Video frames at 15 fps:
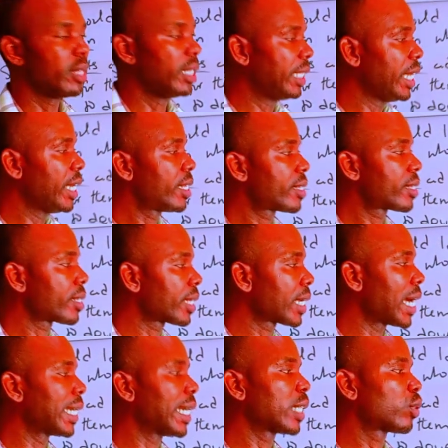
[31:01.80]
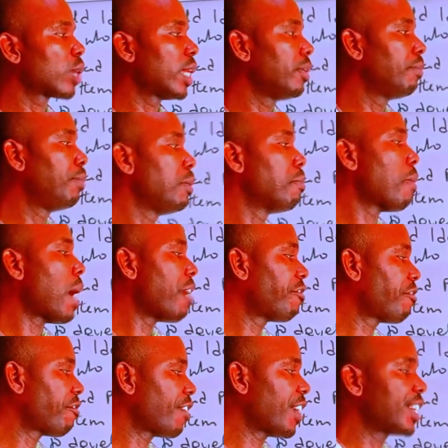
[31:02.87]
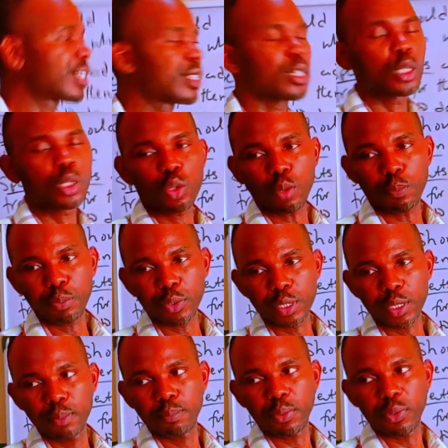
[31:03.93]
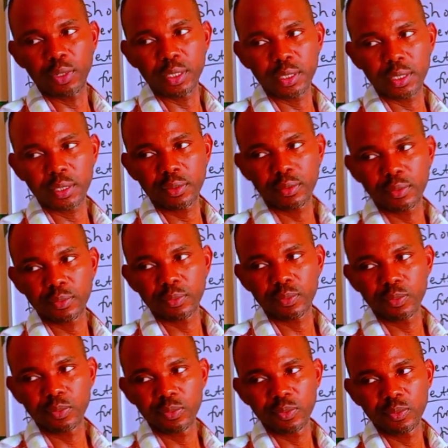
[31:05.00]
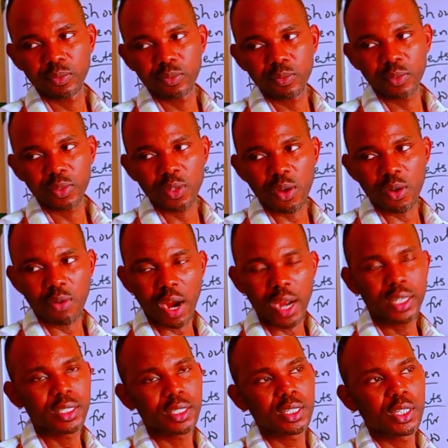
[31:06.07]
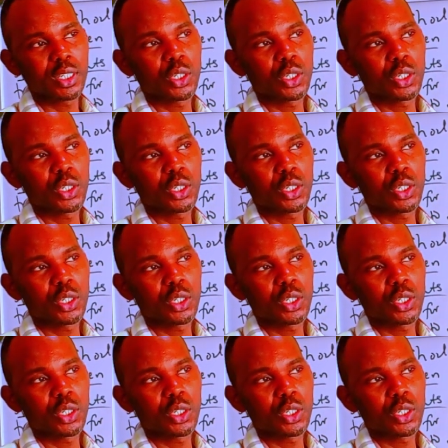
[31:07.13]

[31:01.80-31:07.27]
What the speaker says: This can actually be my first supporting point. All right.